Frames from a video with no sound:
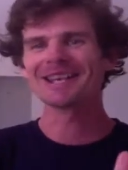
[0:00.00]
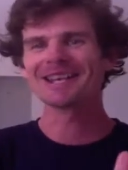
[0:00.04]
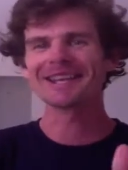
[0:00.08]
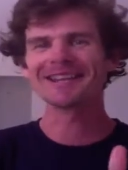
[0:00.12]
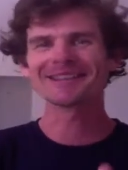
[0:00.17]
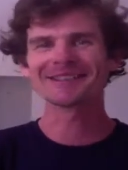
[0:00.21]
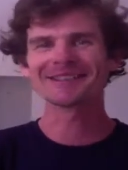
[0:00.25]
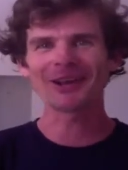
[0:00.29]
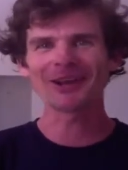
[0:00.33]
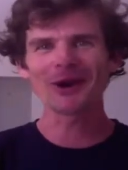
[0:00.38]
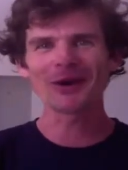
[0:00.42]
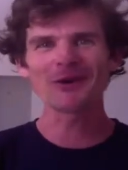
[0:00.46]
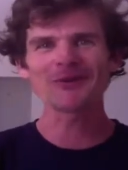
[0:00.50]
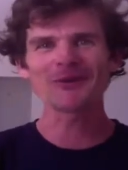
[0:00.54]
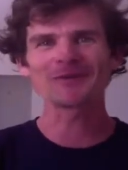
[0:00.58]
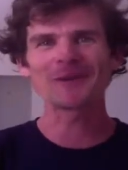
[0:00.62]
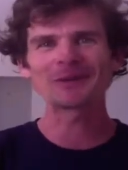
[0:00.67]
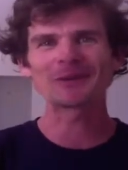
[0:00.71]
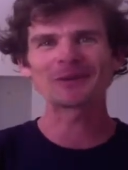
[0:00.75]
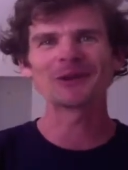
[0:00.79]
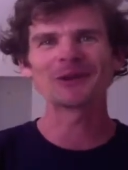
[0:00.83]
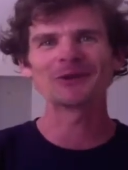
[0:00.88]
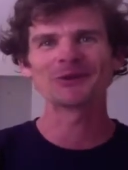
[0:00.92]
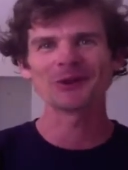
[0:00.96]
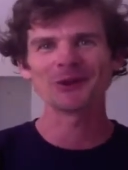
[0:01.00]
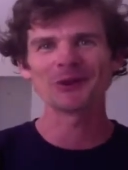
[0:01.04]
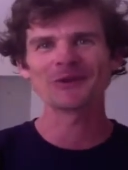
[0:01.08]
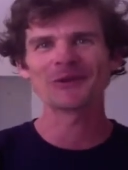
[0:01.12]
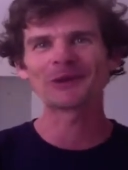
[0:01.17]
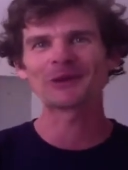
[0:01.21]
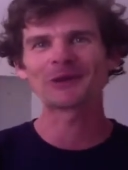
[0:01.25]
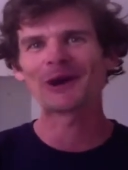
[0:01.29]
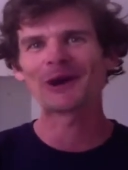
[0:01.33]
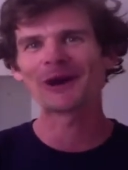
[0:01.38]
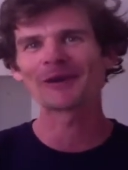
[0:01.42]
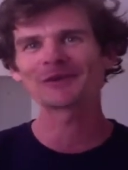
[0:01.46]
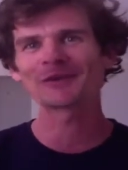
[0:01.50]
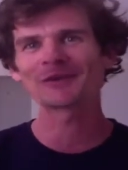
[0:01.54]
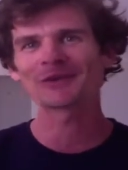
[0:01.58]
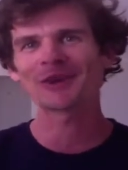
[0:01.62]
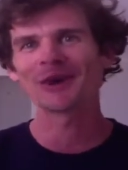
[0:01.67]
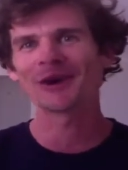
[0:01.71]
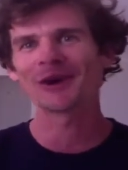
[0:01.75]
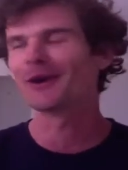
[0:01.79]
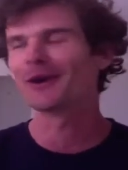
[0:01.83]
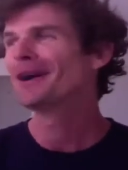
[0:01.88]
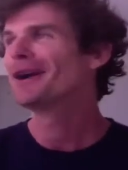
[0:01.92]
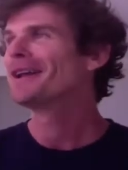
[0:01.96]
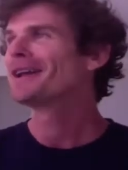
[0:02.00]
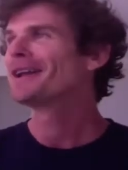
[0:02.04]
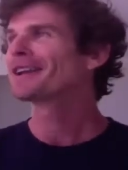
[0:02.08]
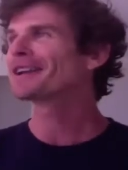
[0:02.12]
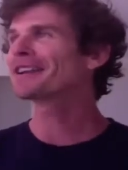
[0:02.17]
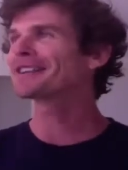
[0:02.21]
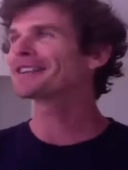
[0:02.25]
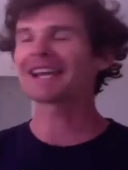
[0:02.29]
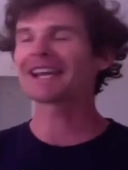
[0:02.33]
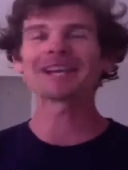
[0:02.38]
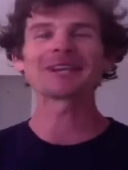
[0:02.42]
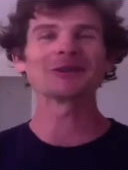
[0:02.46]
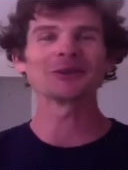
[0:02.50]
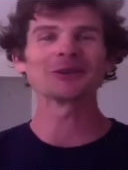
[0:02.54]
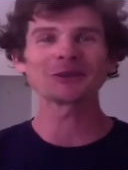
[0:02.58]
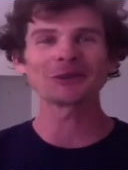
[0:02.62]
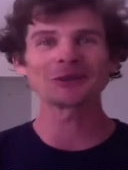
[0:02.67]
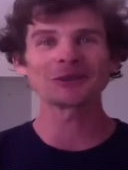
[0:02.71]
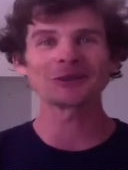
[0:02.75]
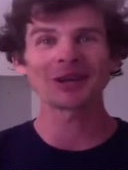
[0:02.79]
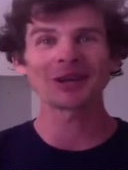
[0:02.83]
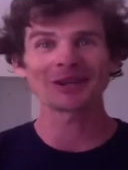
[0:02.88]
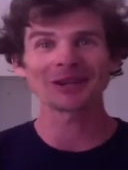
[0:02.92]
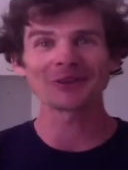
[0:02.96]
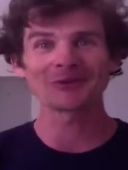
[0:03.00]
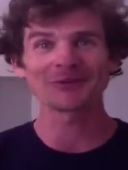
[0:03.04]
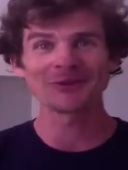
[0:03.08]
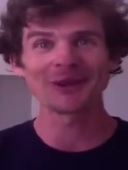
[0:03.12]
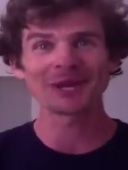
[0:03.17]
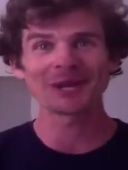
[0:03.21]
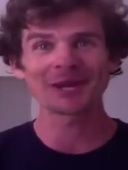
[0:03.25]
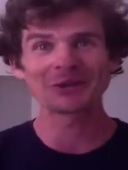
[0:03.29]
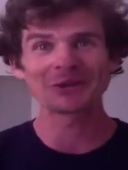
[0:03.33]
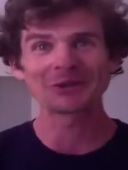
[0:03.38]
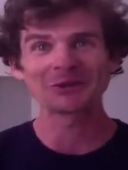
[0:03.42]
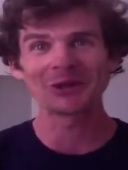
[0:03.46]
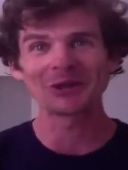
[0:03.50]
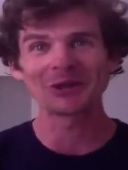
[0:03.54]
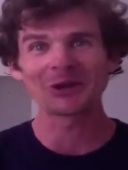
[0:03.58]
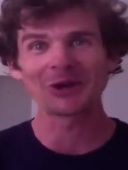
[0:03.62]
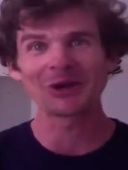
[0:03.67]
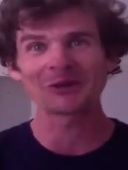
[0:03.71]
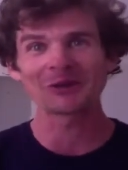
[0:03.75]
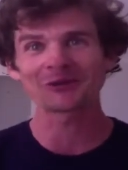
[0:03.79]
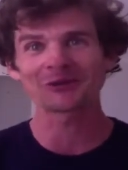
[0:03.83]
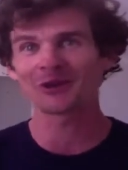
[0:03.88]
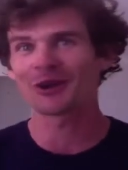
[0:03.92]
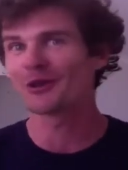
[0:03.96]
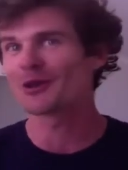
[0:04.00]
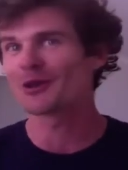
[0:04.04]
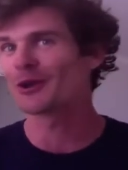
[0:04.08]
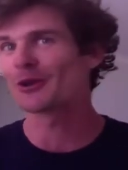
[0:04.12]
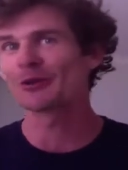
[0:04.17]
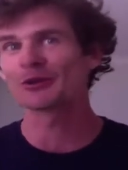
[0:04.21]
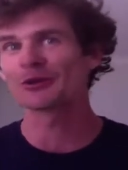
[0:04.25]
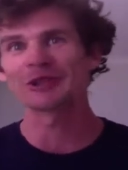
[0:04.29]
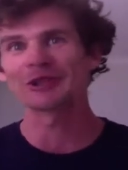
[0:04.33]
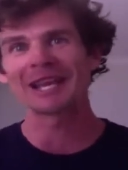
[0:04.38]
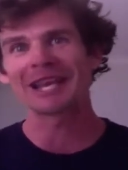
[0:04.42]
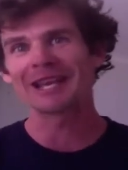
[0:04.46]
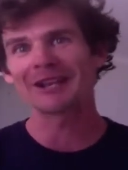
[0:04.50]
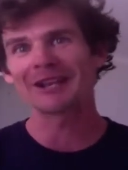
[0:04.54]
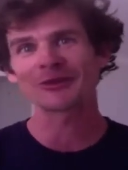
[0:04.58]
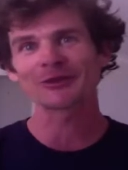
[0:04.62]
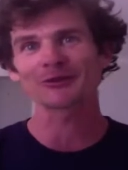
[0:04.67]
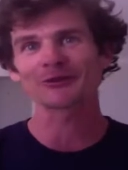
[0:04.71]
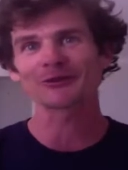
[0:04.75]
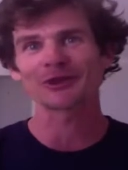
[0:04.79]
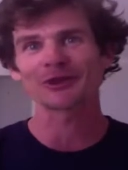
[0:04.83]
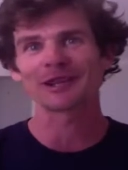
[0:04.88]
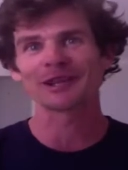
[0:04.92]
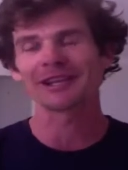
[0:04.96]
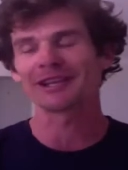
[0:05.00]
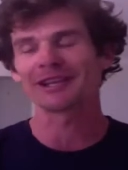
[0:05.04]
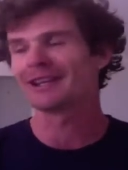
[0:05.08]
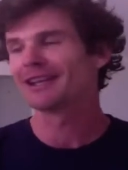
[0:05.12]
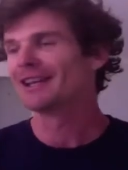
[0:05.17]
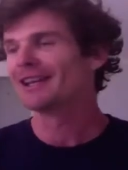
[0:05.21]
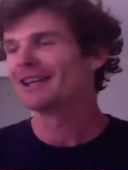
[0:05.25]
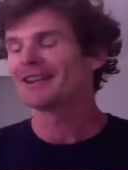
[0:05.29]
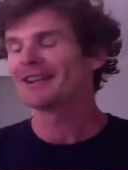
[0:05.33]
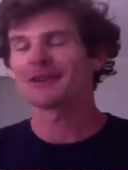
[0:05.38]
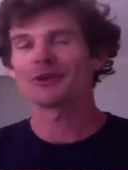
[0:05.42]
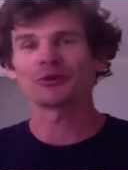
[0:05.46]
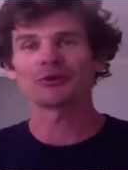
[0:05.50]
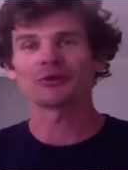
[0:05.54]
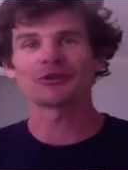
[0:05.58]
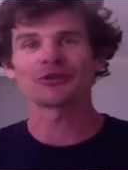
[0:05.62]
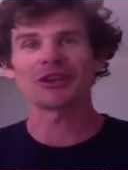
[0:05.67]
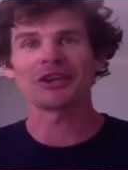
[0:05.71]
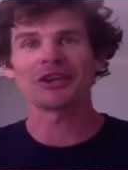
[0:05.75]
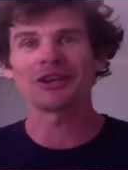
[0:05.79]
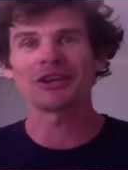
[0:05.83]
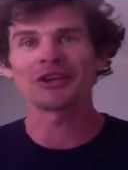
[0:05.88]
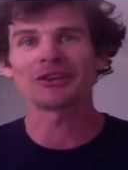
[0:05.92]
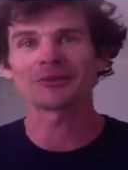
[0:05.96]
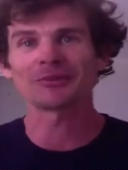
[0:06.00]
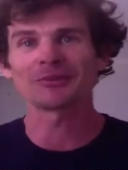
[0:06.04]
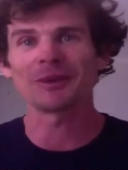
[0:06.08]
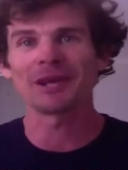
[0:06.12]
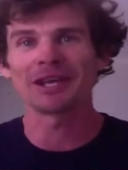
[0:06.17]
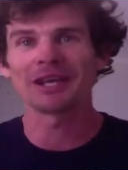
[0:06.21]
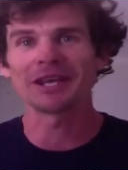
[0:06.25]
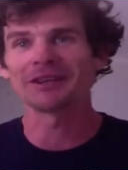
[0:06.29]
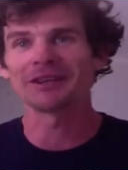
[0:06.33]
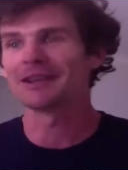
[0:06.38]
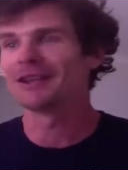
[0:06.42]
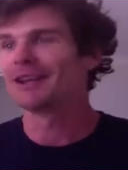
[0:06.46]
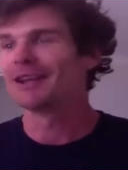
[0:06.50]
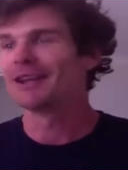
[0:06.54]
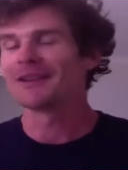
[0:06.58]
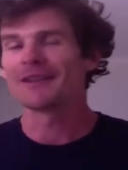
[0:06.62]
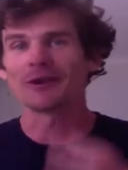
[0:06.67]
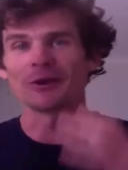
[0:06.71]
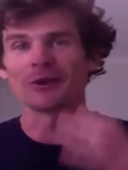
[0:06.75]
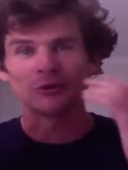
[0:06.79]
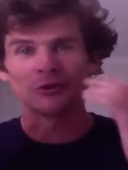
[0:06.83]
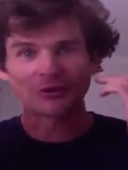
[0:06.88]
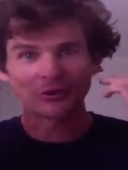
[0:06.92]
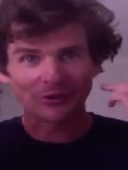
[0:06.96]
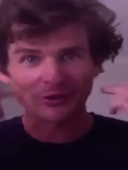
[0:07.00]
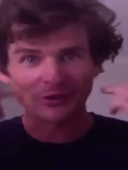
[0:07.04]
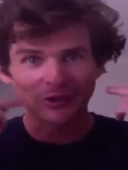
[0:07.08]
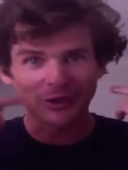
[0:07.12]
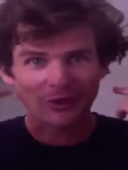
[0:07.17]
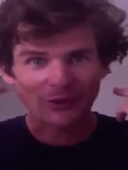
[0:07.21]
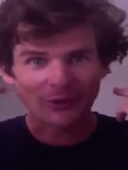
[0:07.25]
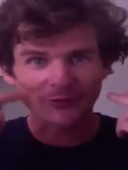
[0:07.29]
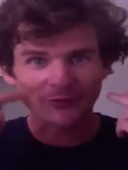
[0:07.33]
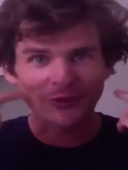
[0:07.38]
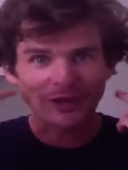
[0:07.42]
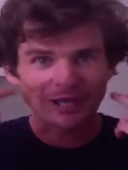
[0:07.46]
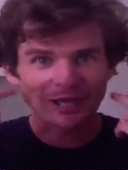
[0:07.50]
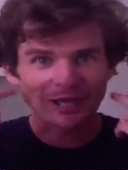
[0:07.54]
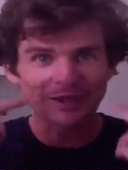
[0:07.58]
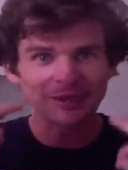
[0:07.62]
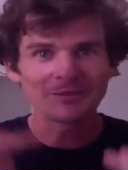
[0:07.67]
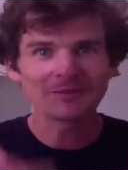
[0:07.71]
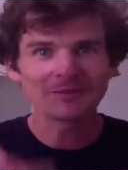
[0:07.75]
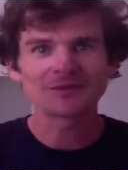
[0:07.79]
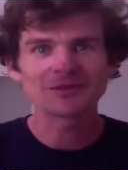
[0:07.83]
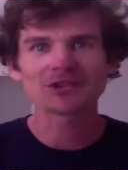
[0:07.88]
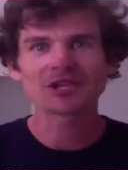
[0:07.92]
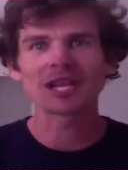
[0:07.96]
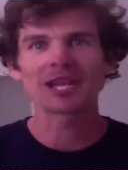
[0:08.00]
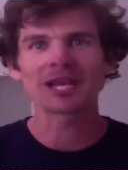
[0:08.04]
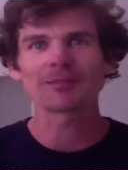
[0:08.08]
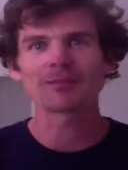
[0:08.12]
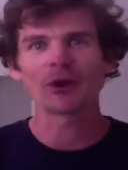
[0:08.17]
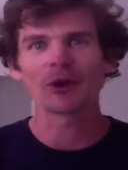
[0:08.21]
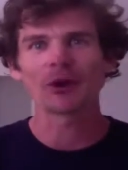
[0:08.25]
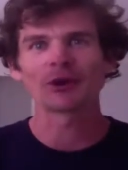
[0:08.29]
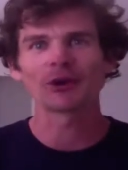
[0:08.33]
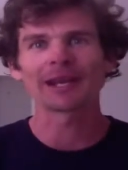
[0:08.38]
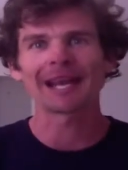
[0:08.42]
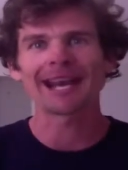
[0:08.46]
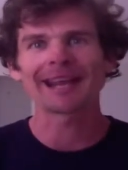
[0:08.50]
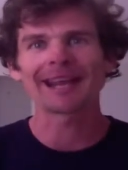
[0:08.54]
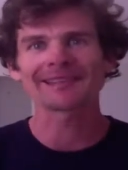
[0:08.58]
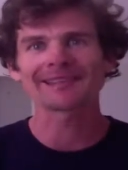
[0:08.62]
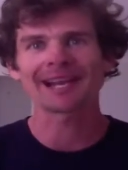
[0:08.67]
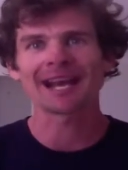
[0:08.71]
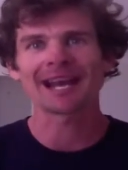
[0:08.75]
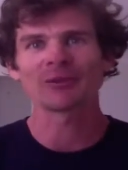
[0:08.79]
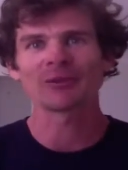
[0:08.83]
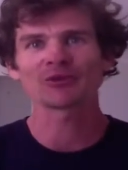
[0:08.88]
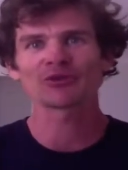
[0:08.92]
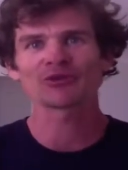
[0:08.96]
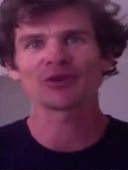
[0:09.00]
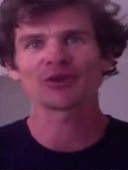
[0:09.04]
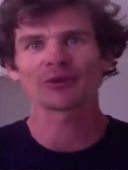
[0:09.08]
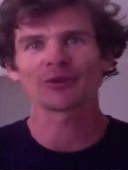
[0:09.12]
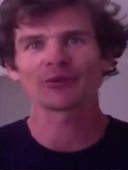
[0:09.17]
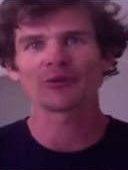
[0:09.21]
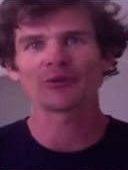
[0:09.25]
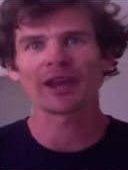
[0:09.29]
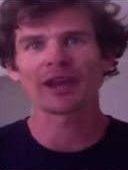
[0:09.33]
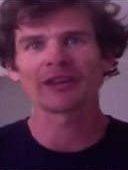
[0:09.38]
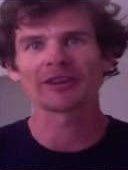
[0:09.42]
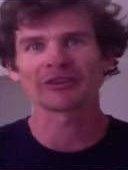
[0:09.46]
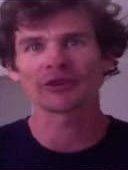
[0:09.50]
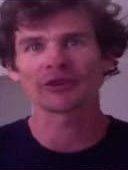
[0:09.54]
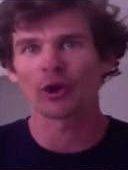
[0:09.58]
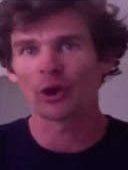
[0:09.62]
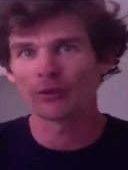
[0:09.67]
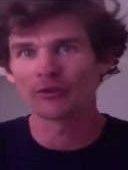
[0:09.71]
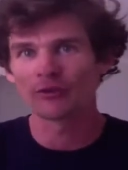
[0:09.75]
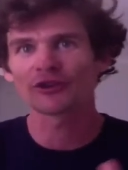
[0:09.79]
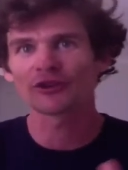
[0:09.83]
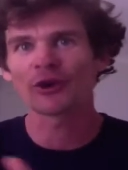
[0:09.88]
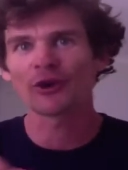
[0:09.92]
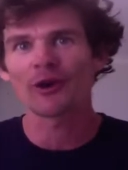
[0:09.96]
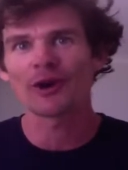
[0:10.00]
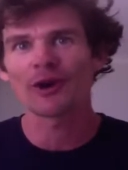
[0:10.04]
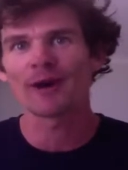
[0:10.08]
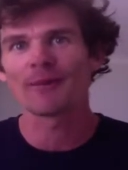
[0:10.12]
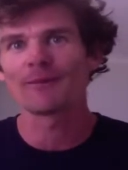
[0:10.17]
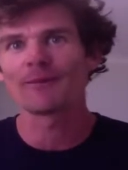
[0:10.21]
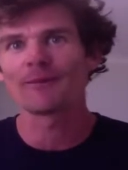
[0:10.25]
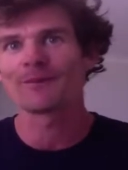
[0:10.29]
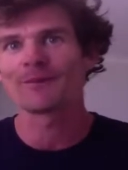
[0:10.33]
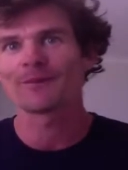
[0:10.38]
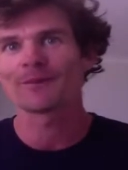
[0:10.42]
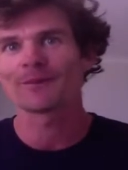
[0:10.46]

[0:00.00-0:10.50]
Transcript: you can tell if people are doing the lifestyle because they look like they're fucking doing the lifestyle. They're as lean as Freelee, they're as skinny as Megan. They're as, they've got the fucking cheekbone Lance Armstrong face over time.